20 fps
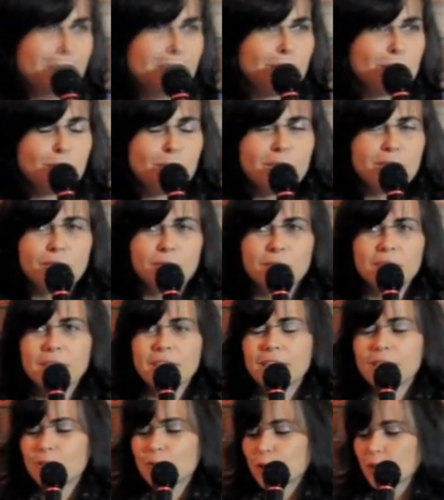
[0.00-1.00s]
It's been a
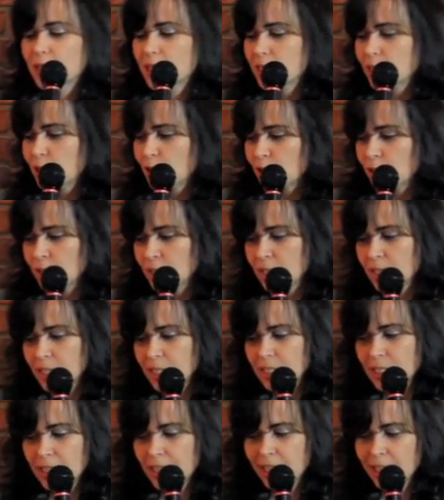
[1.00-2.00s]
really interesting journey
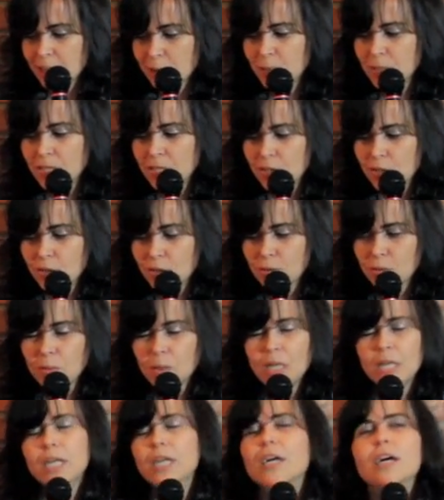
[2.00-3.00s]
that's taking me to
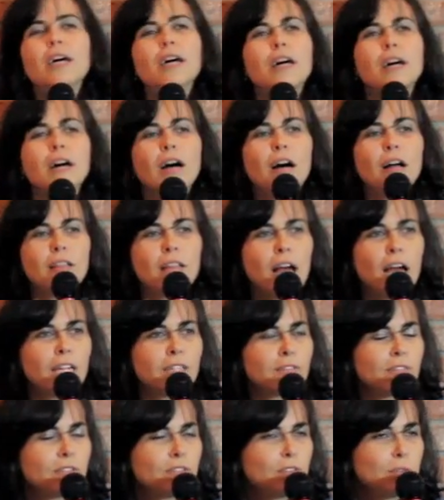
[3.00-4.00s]
a lot
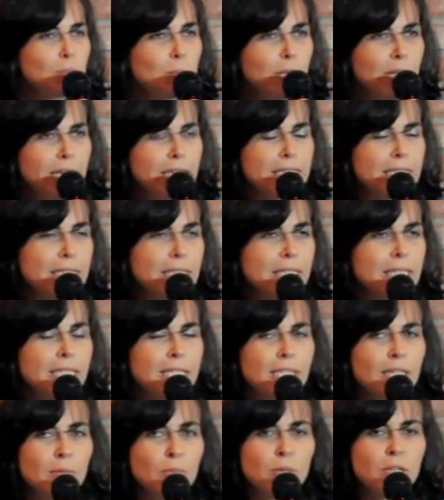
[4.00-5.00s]
of different
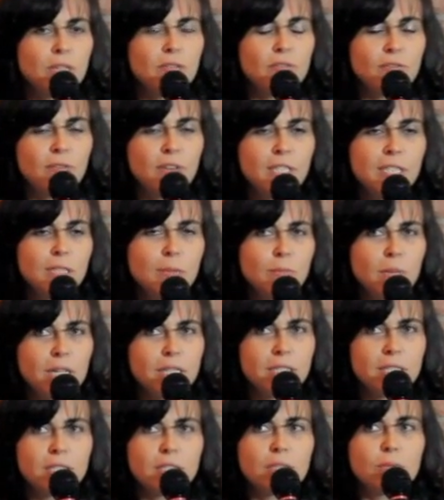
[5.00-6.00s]
places, but
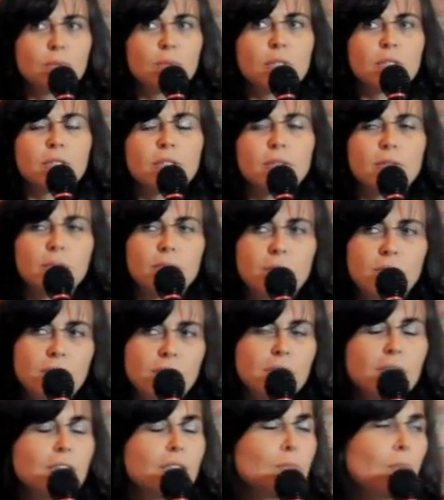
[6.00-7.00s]
fundamentally
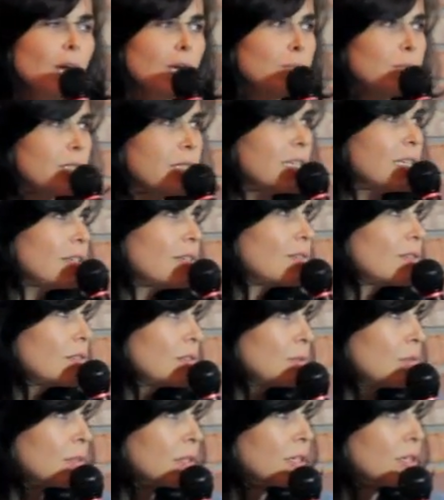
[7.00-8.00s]
this is my belief,
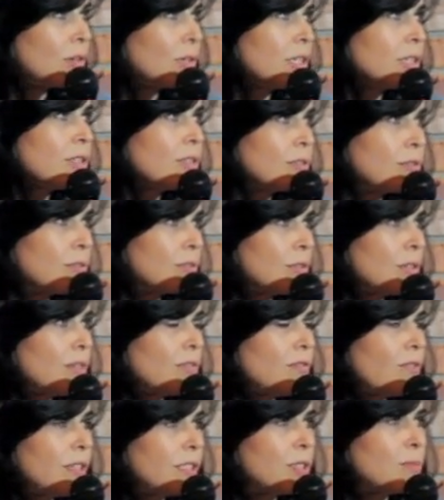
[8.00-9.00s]
that we're going through a
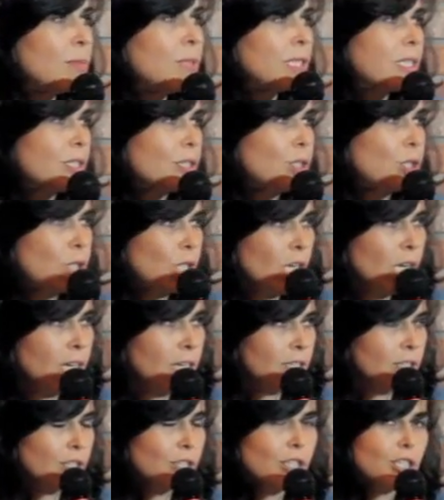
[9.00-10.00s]
fundamental
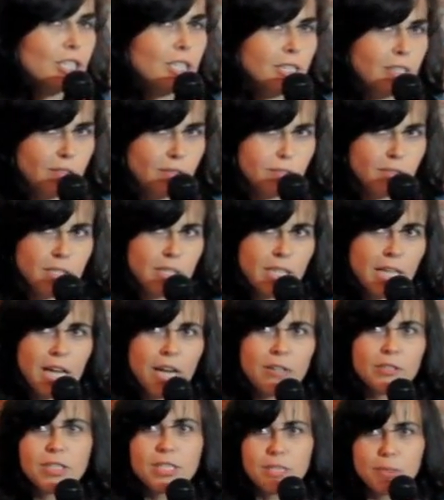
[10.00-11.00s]
change, a shift in
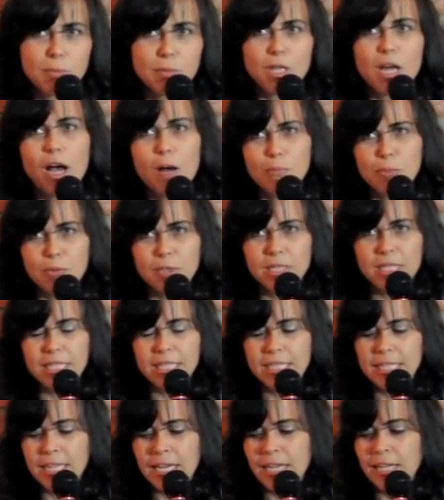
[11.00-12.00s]
how teams operate
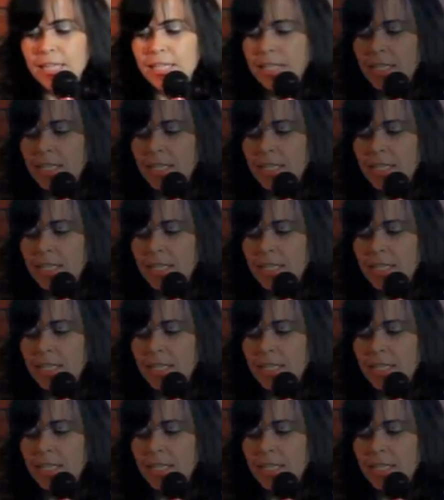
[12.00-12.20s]
today.